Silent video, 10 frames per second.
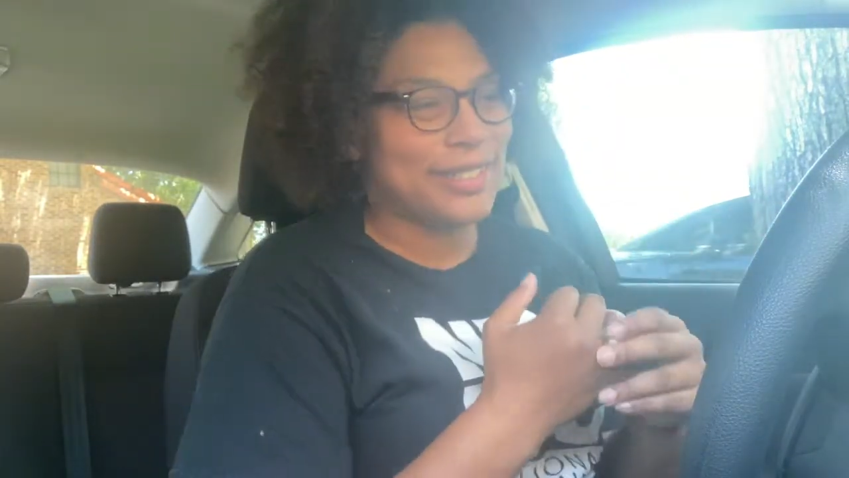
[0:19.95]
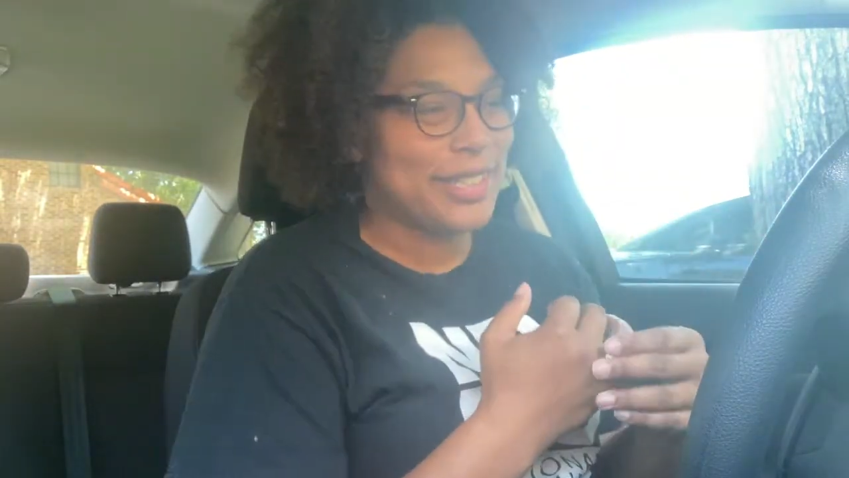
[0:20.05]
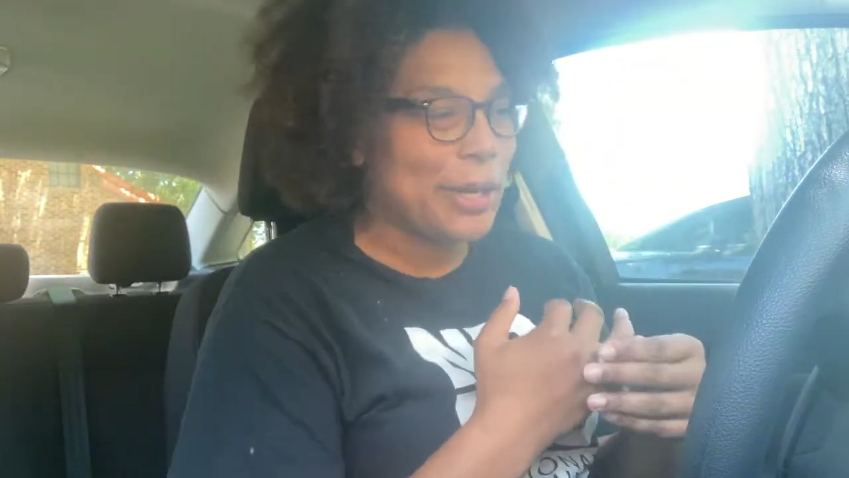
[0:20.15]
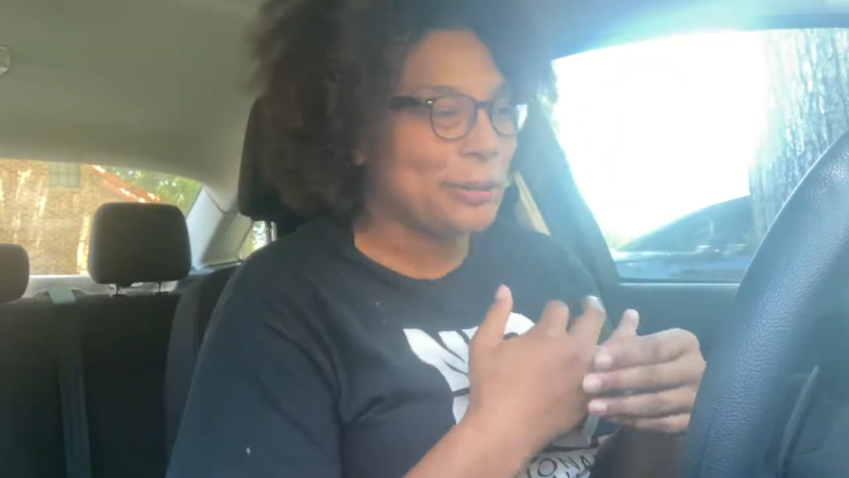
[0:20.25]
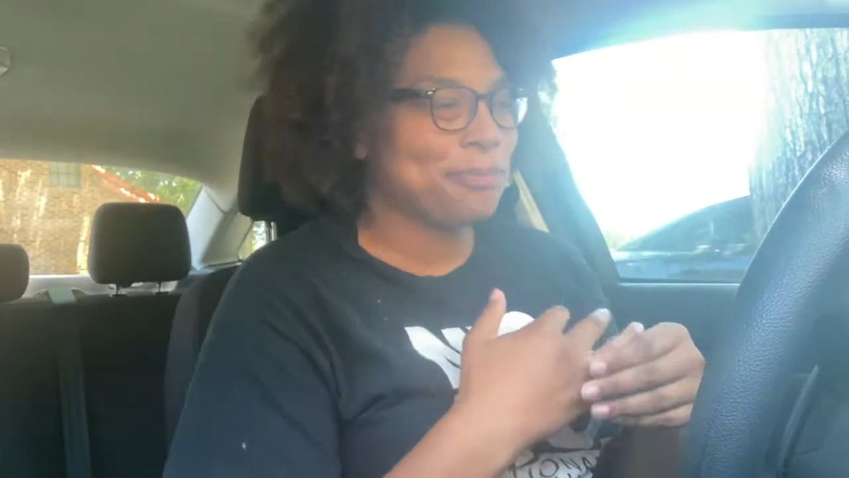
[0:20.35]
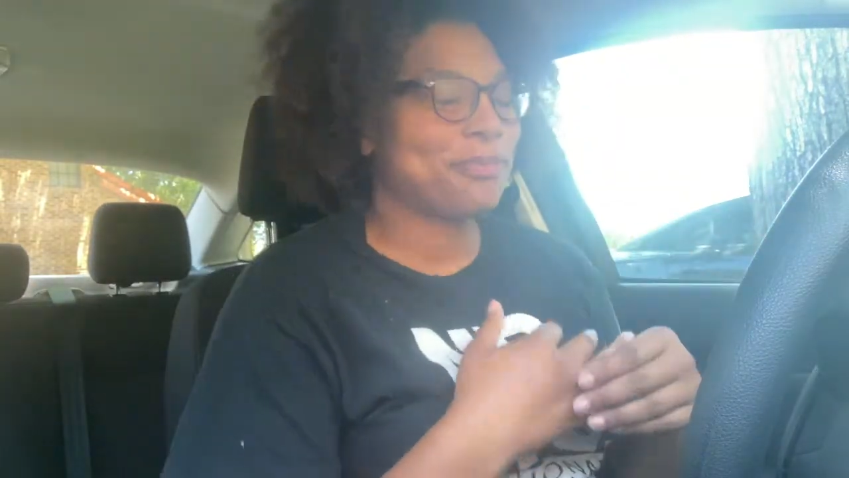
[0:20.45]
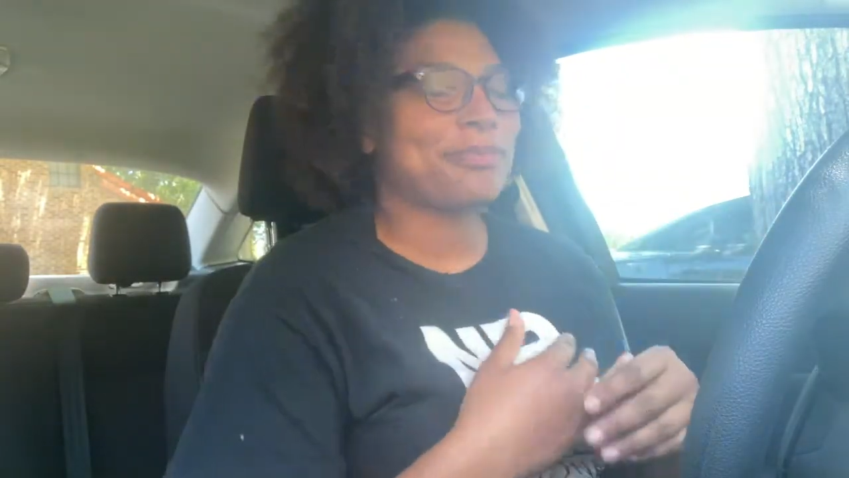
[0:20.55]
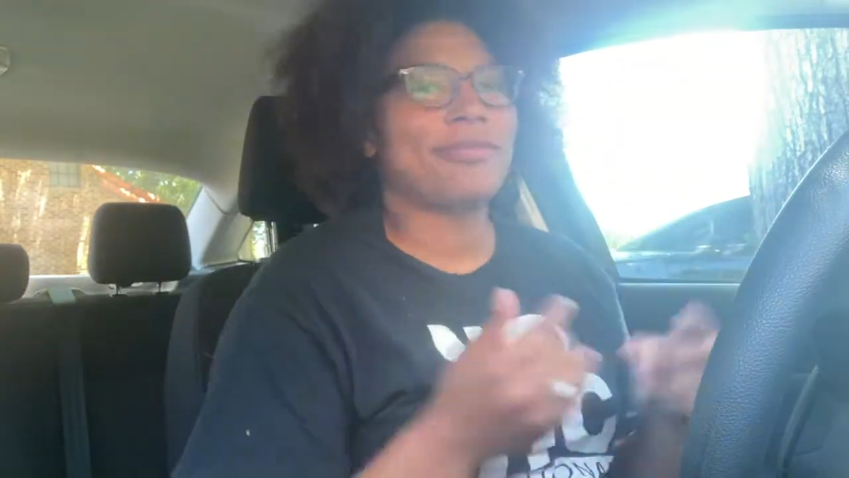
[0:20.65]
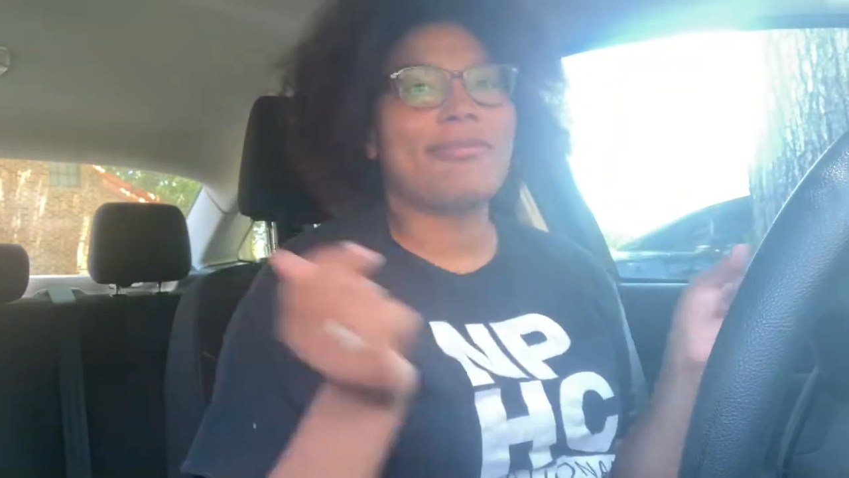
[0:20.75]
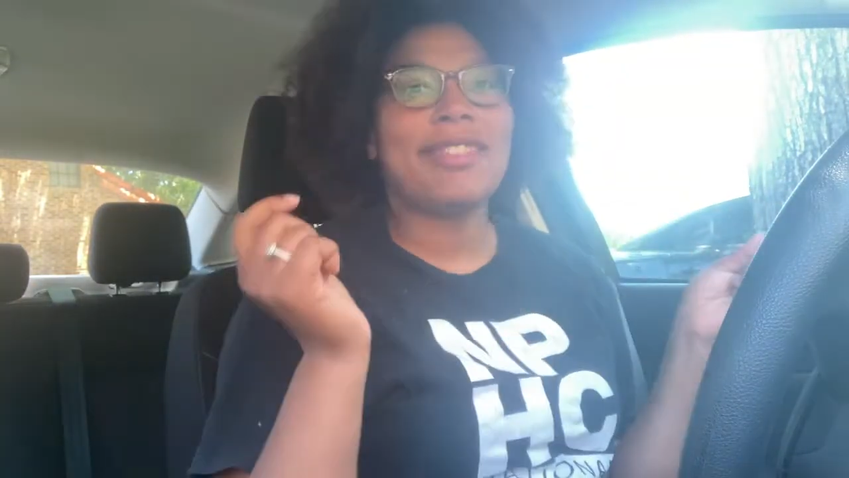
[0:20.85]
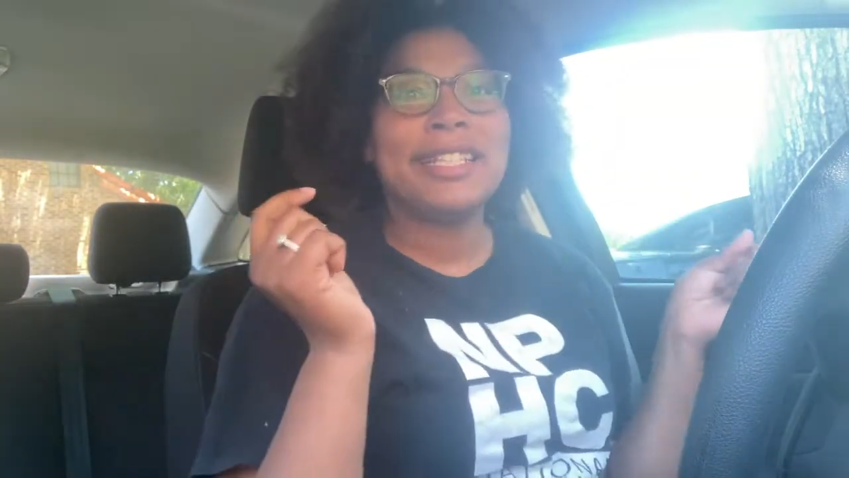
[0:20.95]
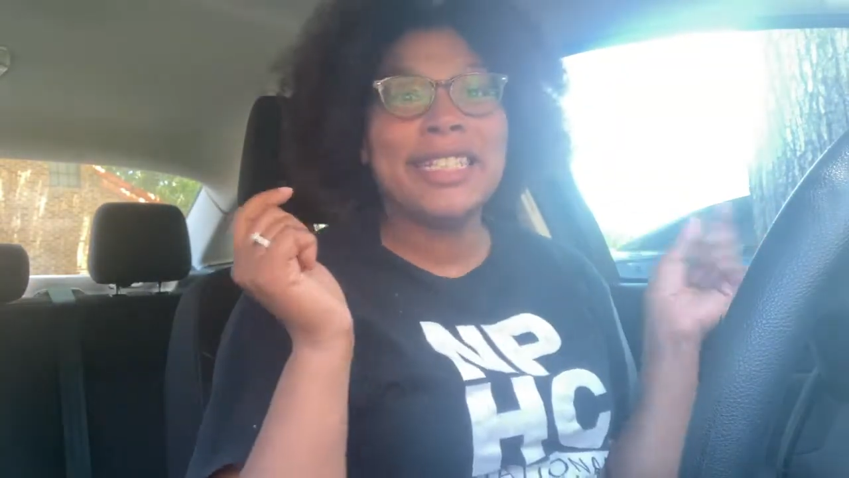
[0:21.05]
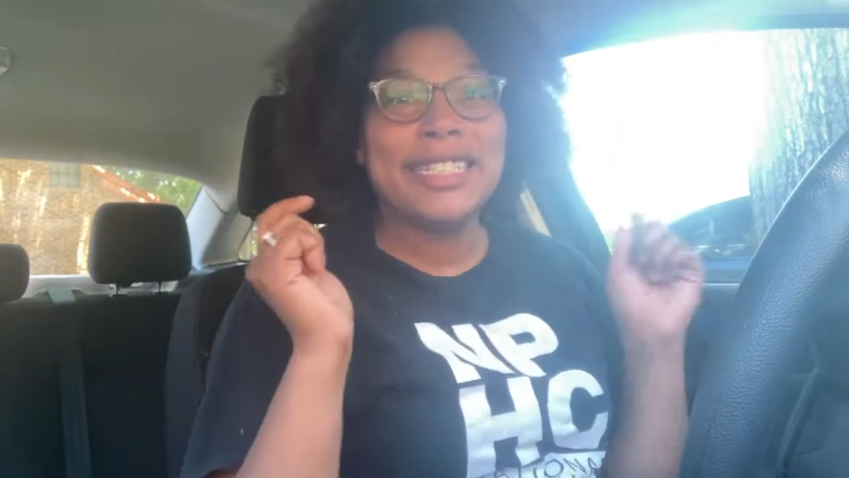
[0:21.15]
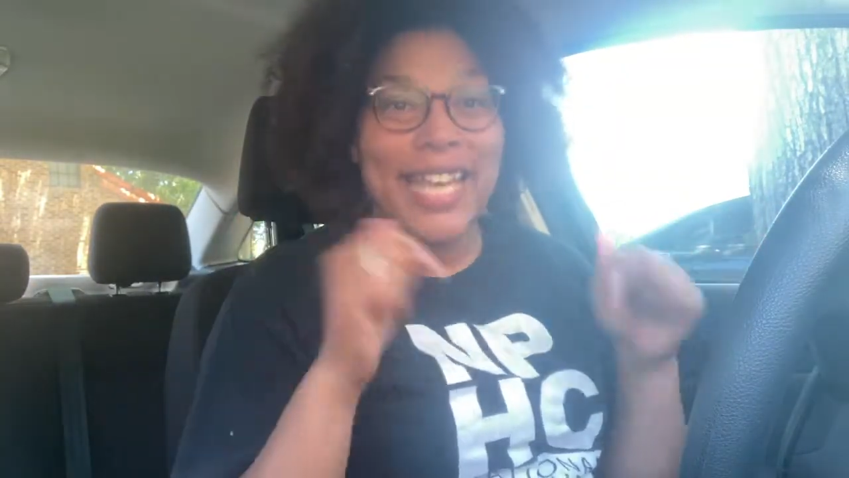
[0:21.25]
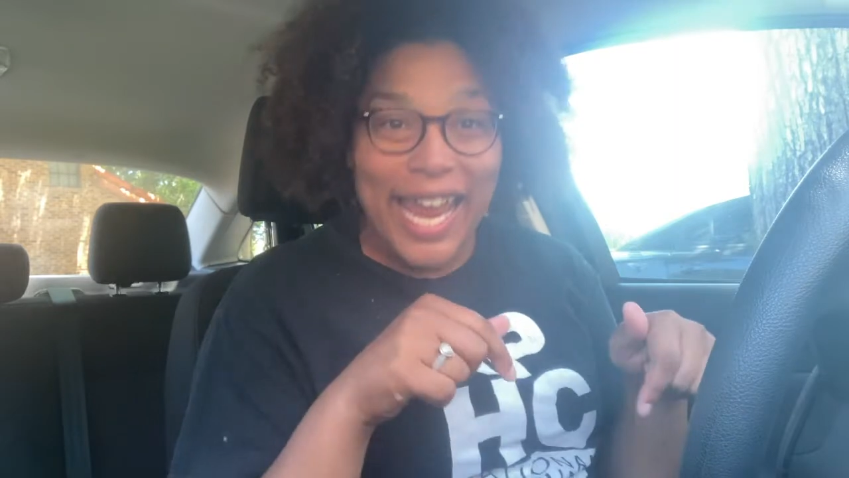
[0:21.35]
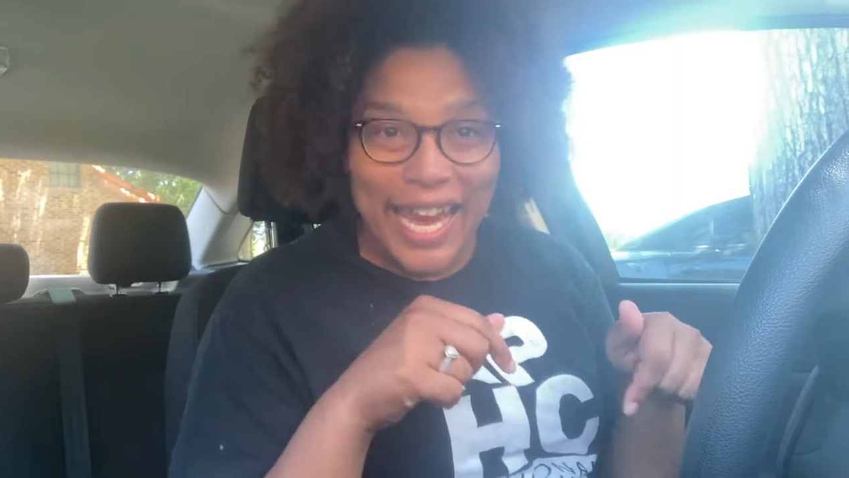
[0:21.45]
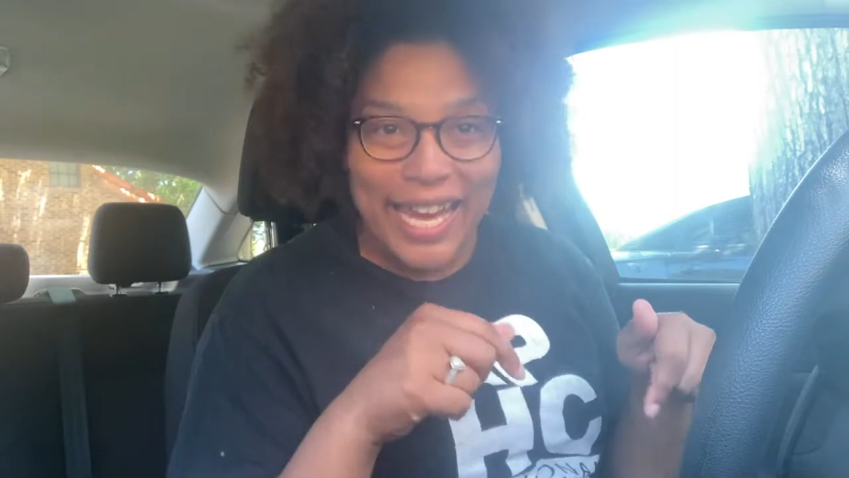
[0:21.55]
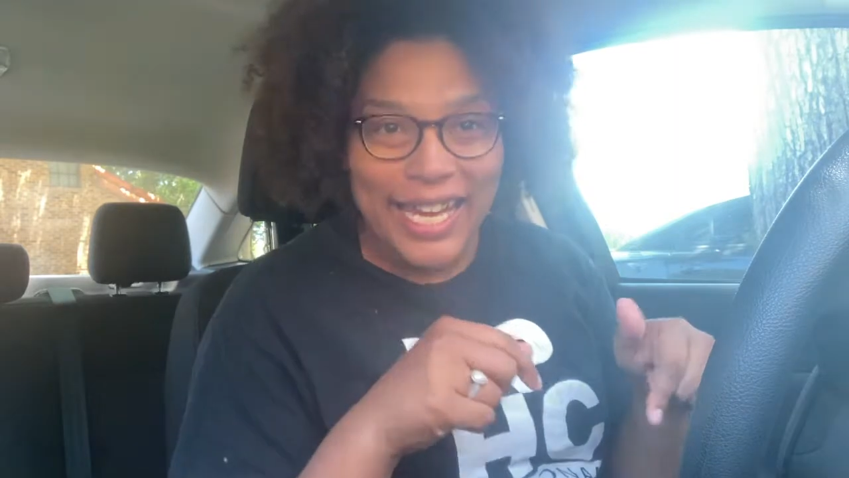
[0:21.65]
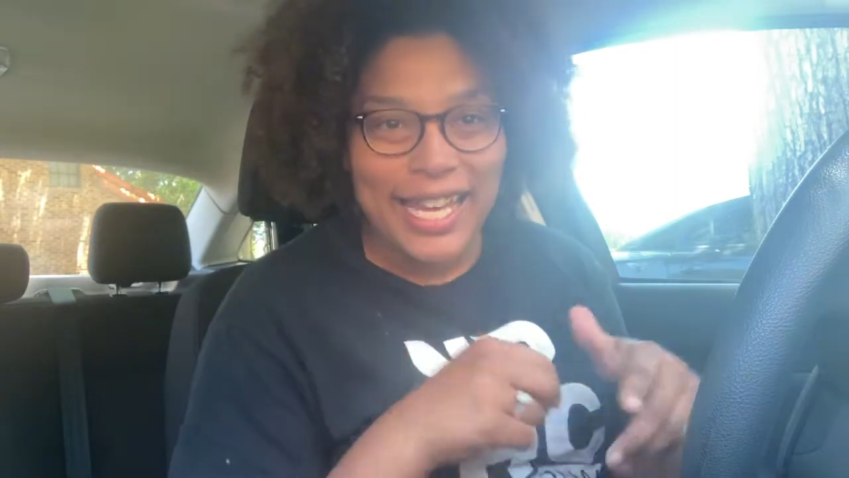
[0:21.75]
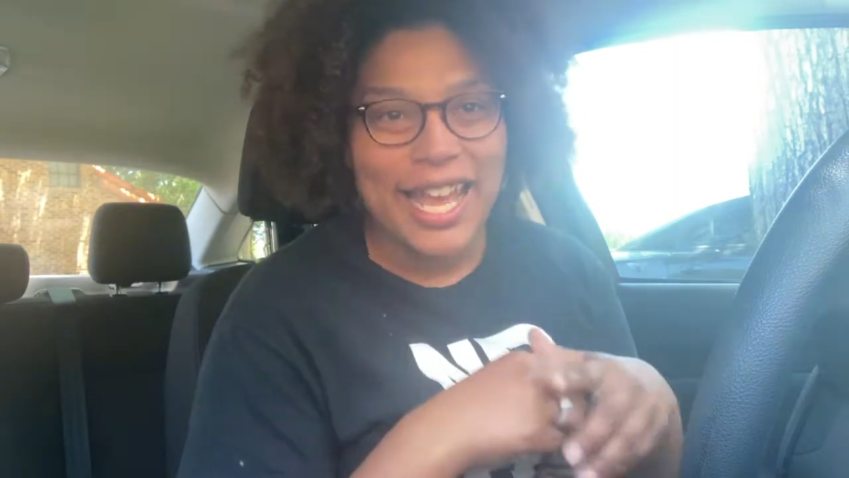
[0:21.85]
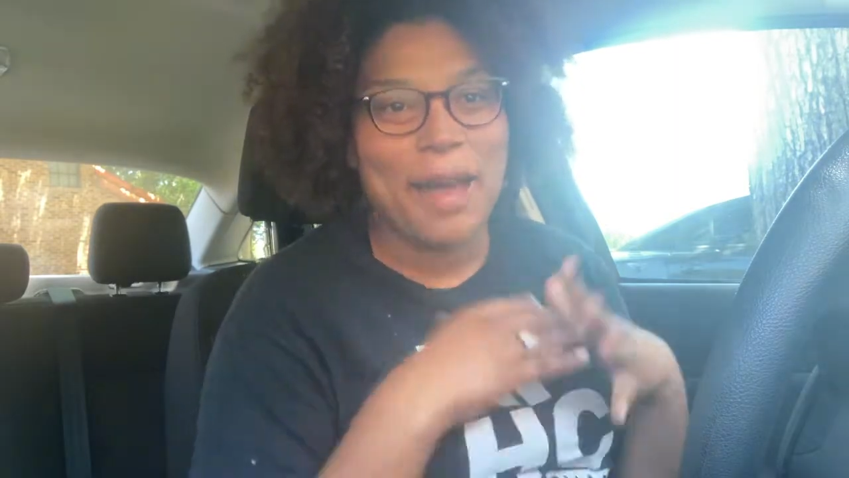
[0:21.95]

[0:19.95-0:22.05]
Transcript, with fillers: So today